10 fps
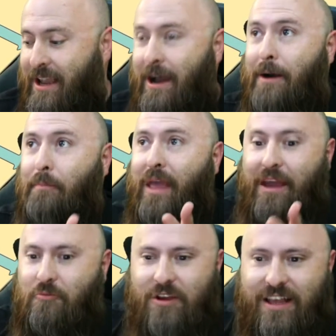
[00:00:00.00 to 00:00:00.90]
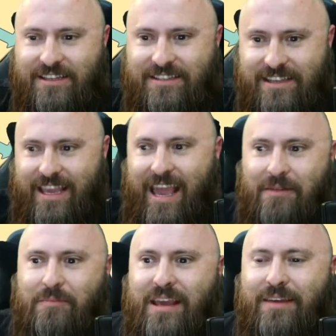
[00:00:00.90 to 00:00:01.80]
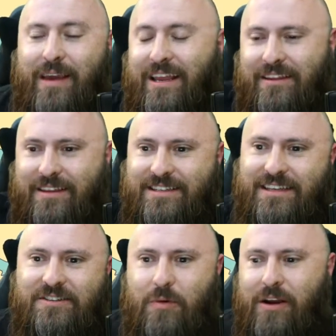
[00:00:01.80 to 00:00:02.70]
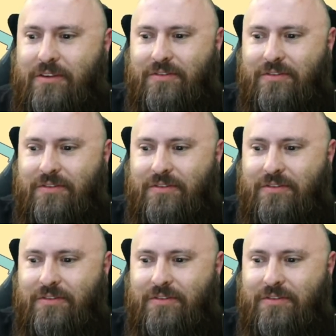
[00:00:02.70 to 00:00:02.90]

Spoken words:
and realizes it can't make it to the C squared,